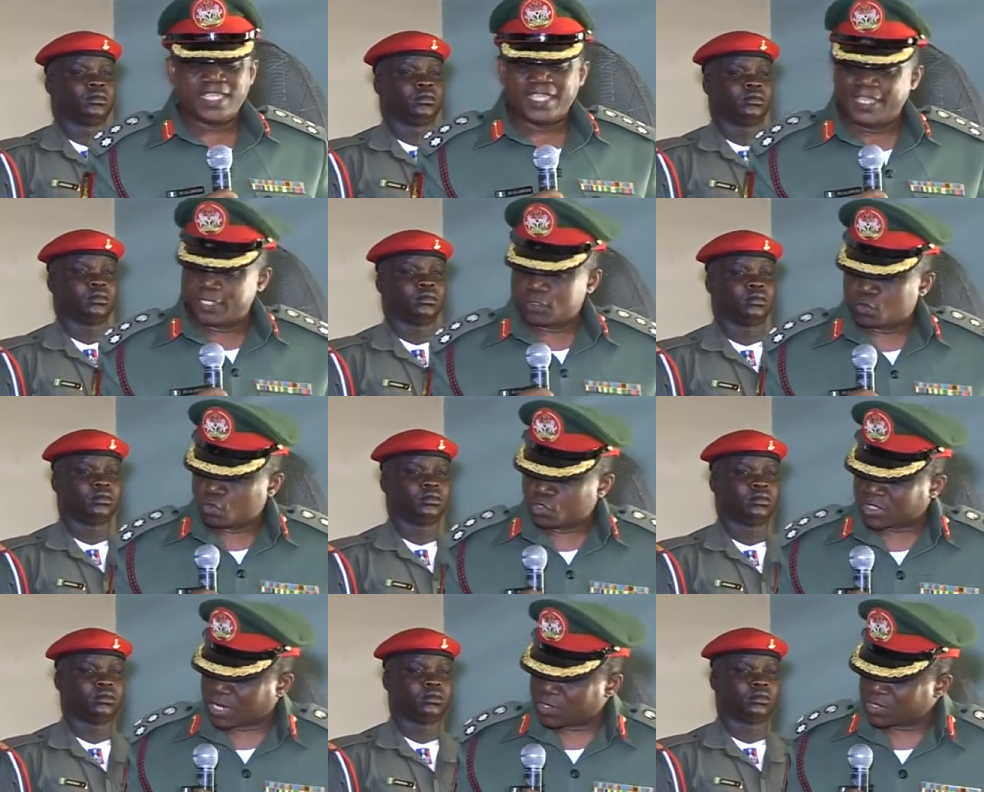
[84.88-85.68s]
Speaker 1: In
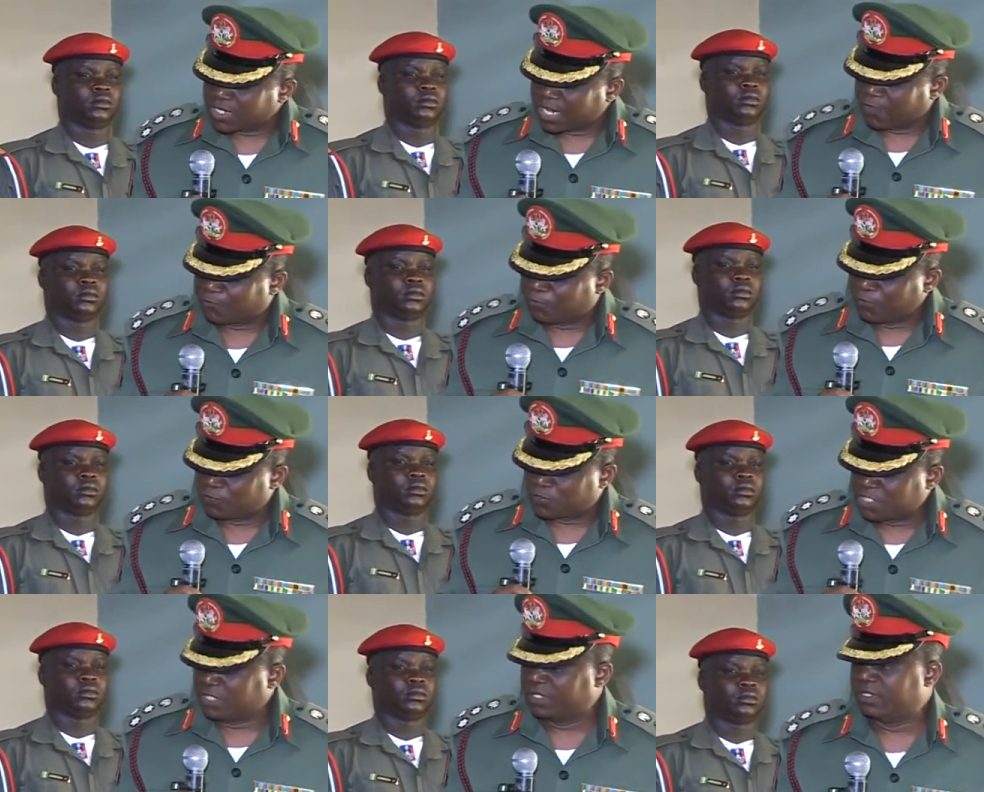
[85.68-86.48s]

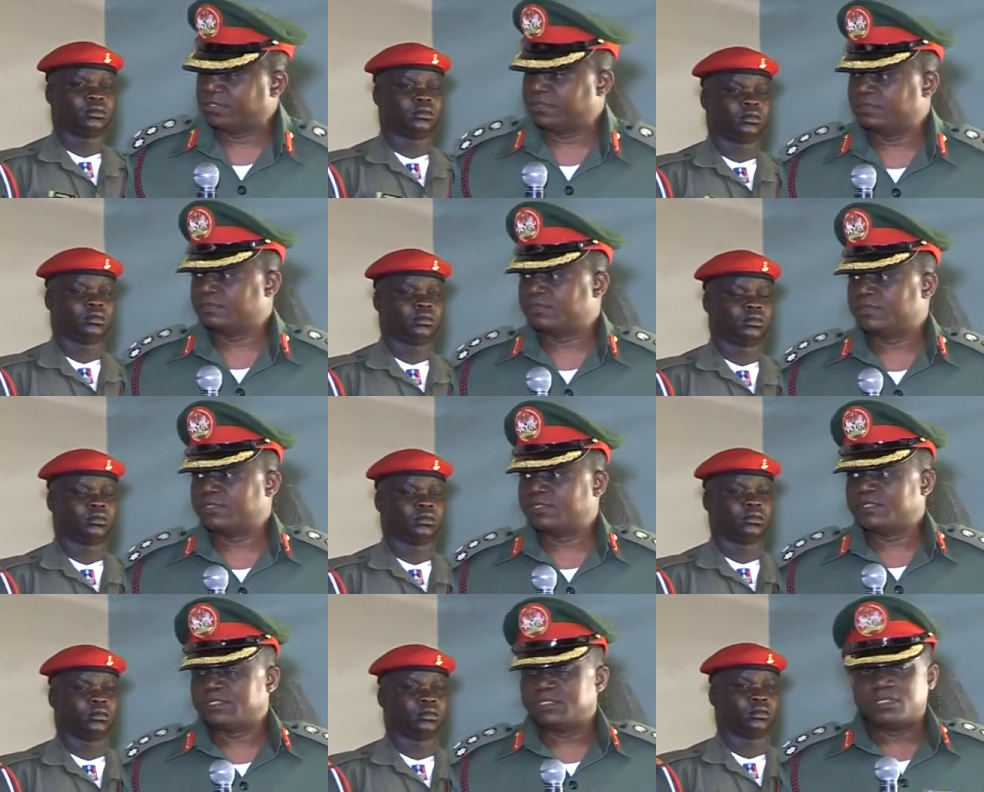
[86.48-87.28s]
2015,
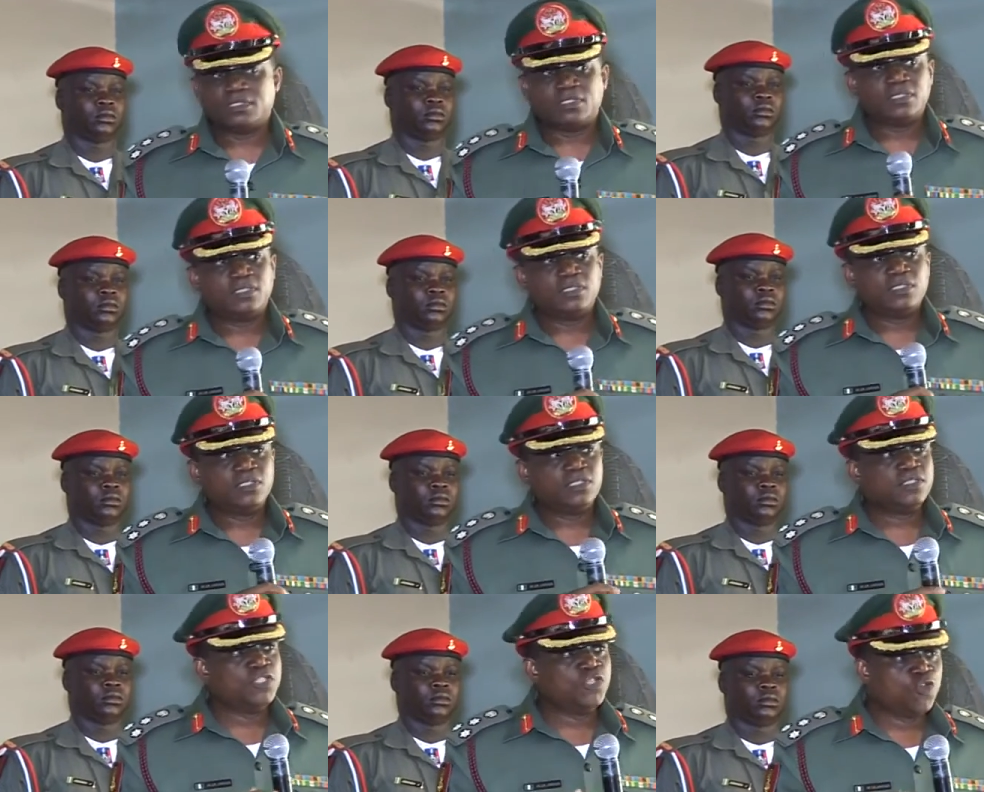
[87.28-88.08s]

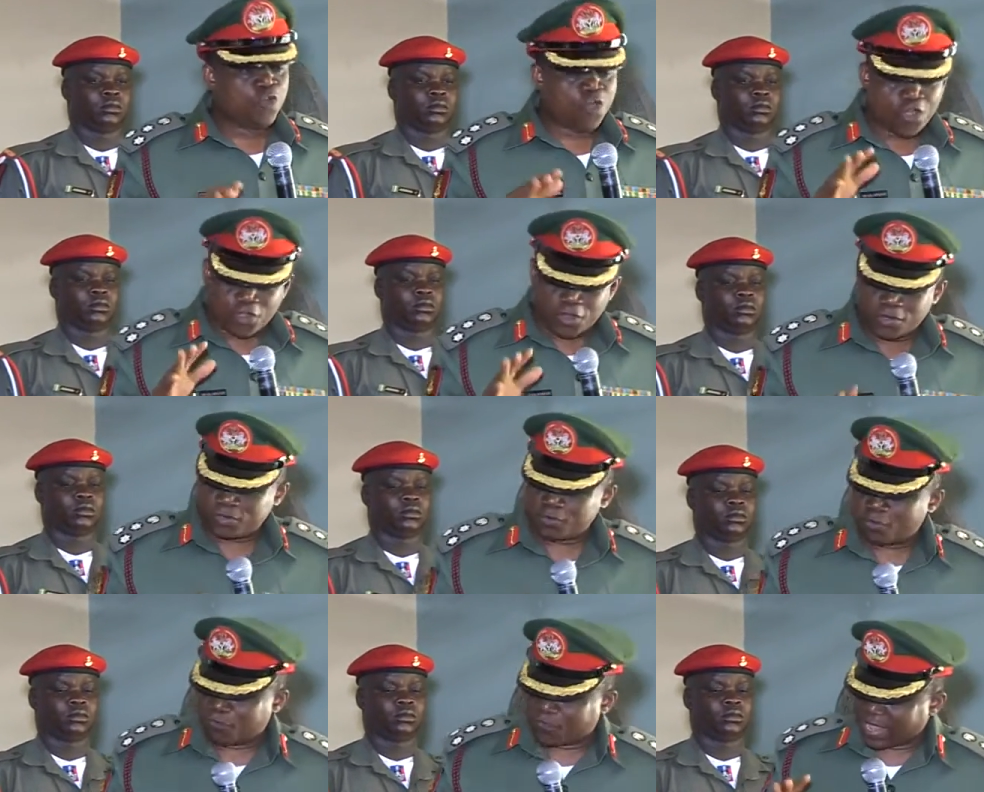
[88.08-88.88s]
the whole
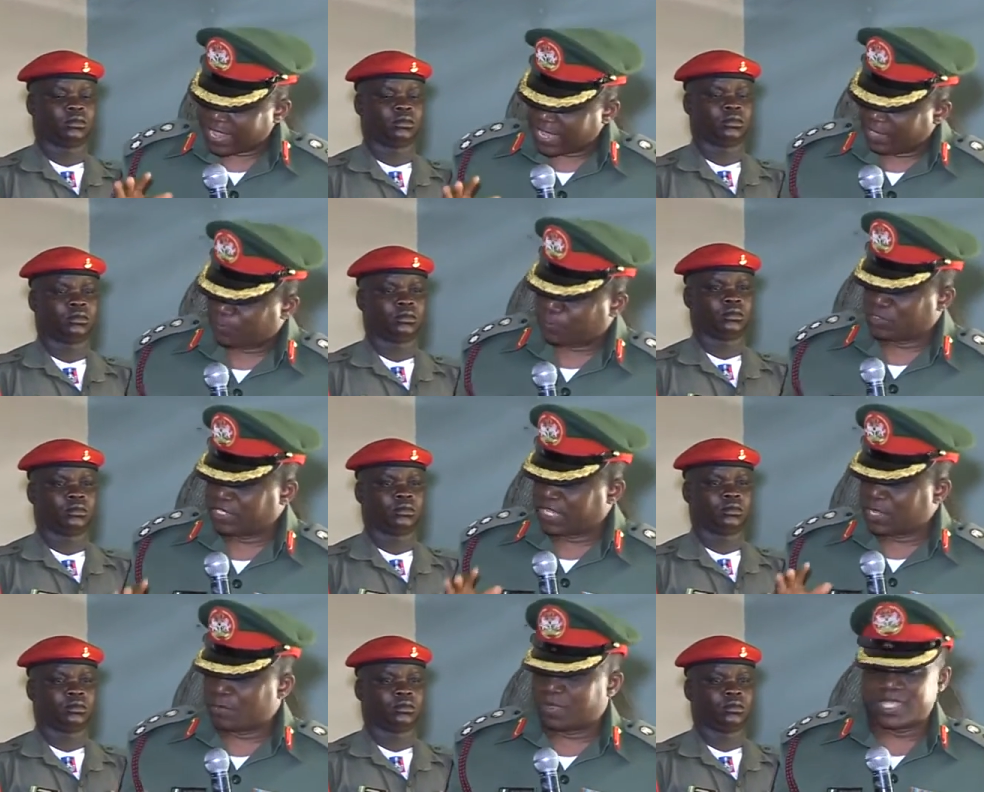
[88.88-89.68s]
overhead for the
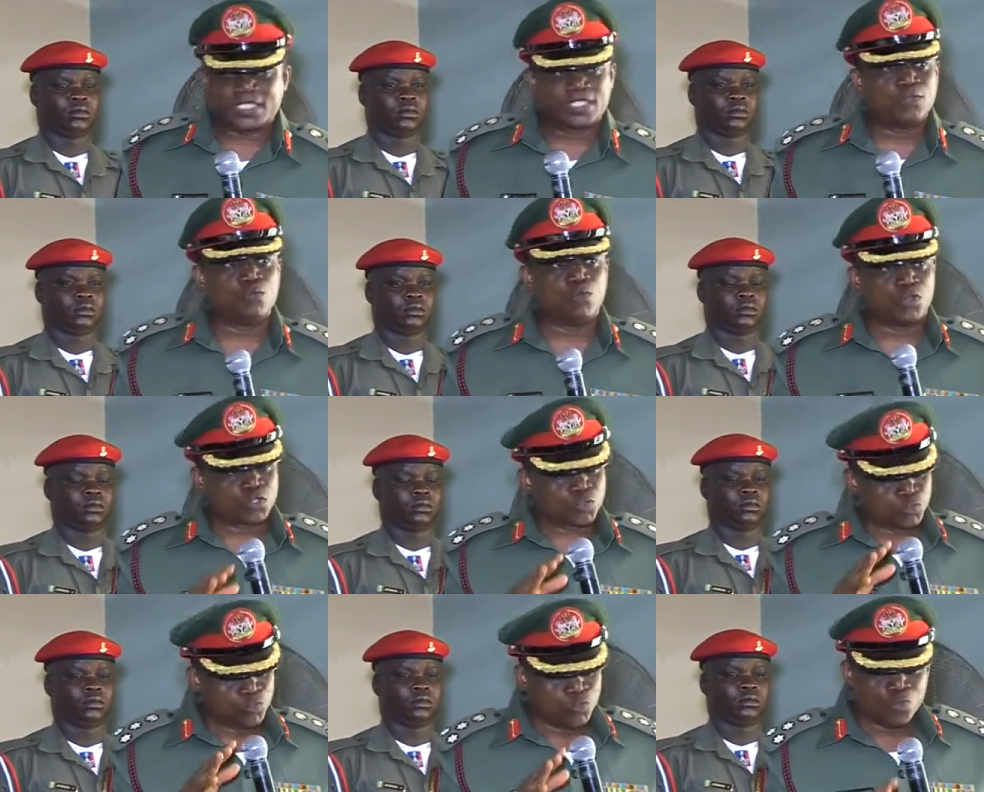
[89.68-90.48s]
NYSC was
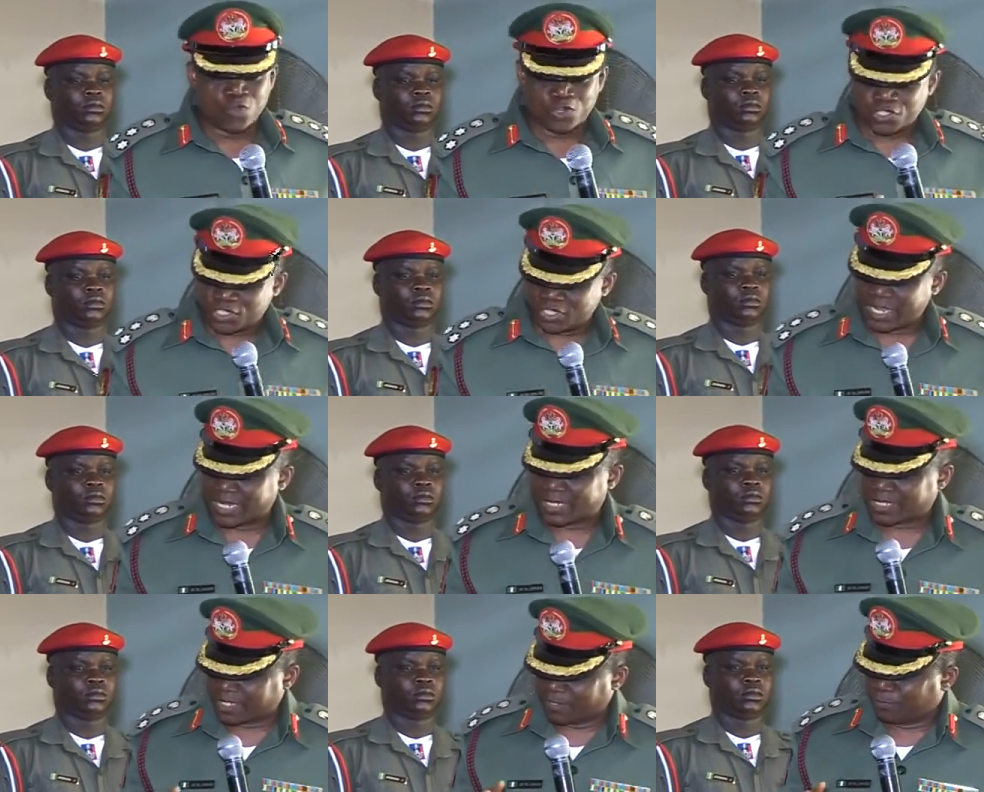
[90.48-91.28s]
270
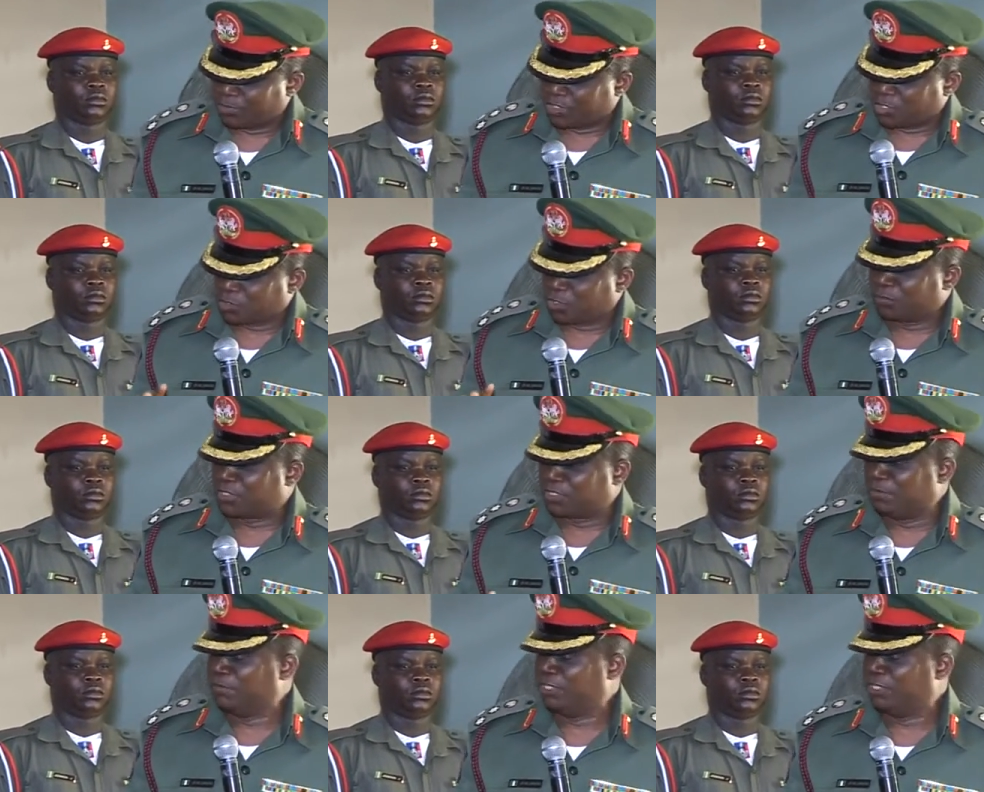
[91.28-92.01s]
something